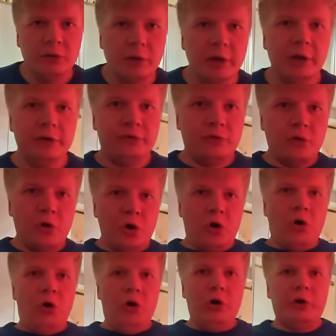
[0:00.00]
Look at this.
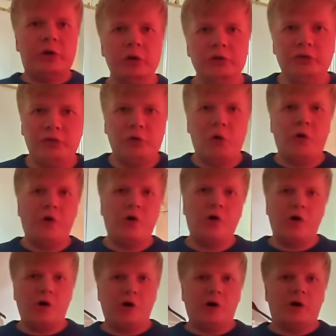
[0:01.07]

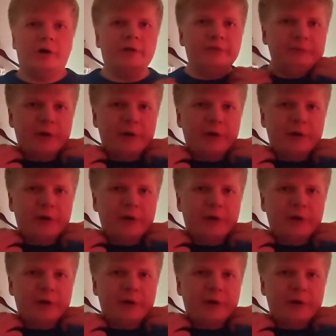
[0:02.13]
Arkansas.